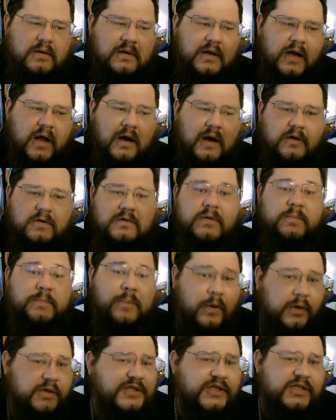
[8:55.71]
you know,
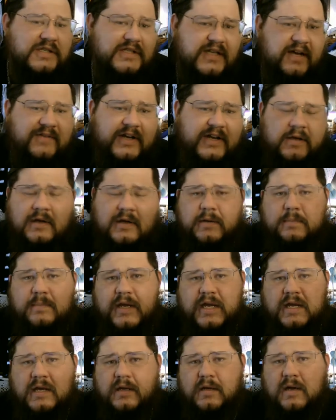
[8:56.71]
portions of it could
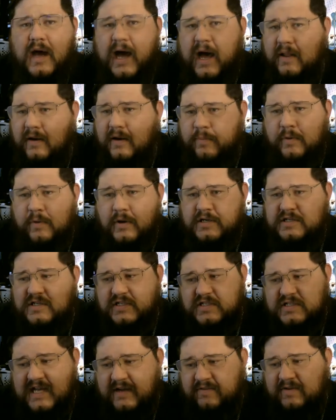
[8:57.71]
be, other
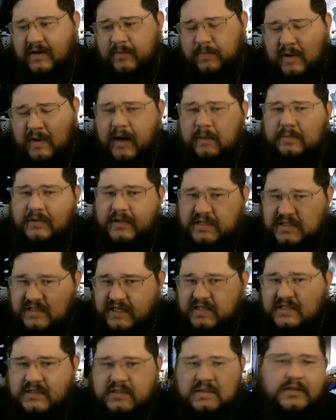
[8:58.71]
portions of it are probably
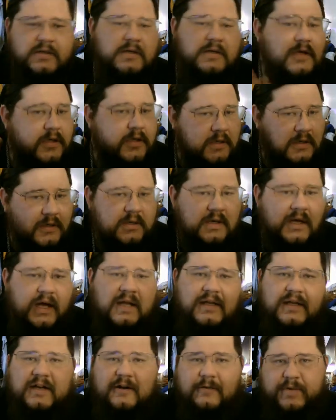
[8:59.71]
just a
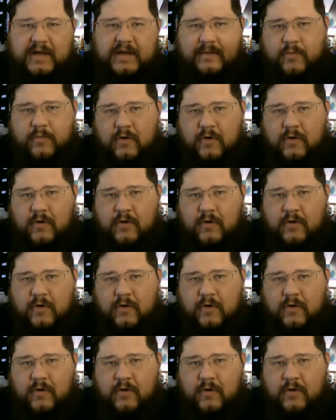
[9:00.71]
little bit